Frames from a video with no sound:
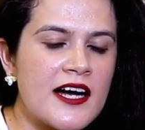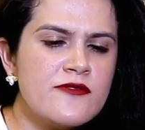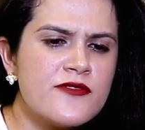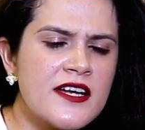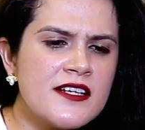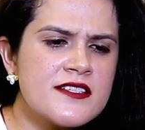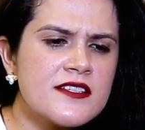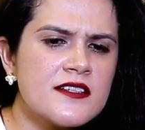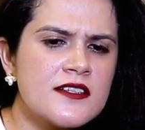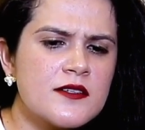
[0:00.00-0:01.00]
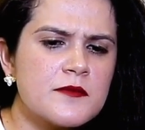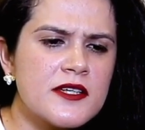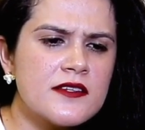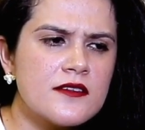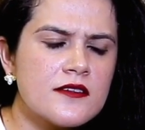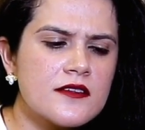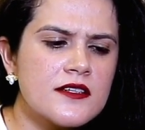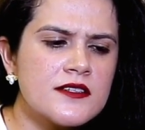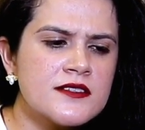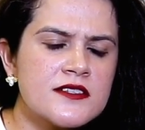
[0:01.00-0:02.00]
I felt in
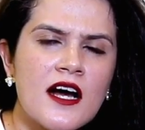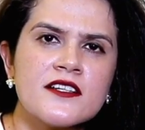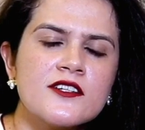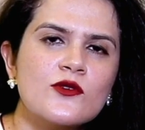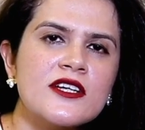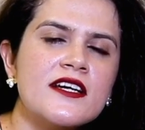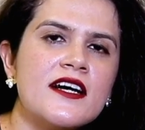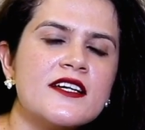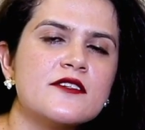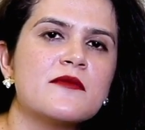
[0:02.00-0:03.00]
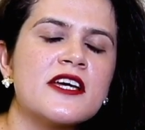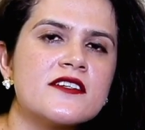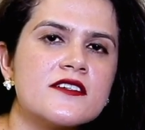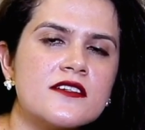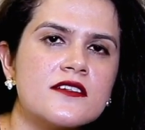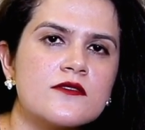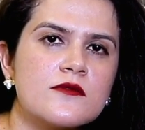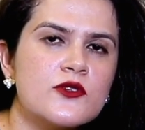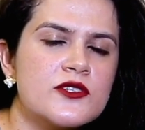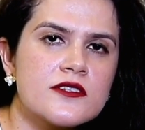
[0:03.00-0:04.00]
the starting only I had made
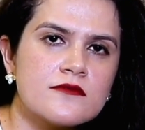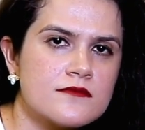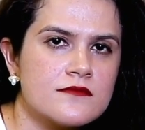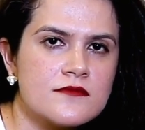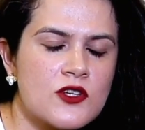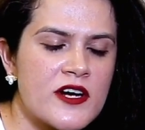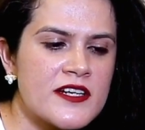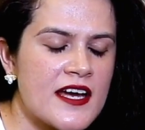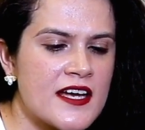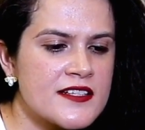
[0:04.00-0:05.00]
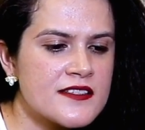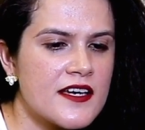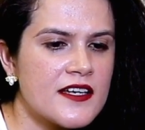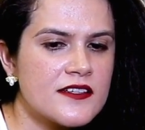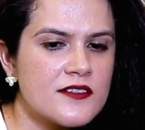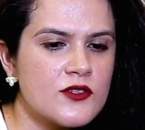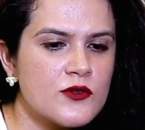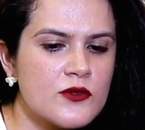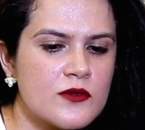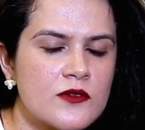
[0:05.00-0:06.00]
good contacts and,
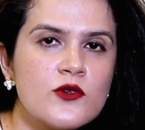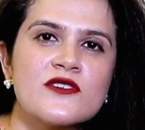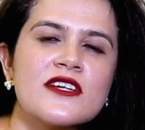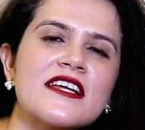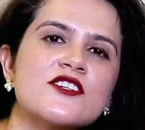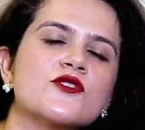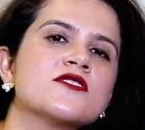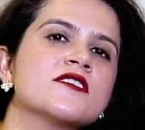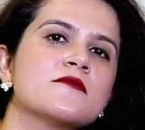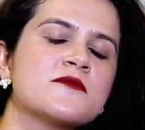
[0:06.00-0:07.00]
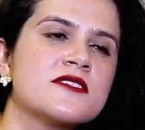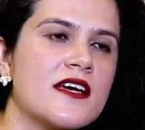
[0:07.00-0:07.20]
you know, good relationships,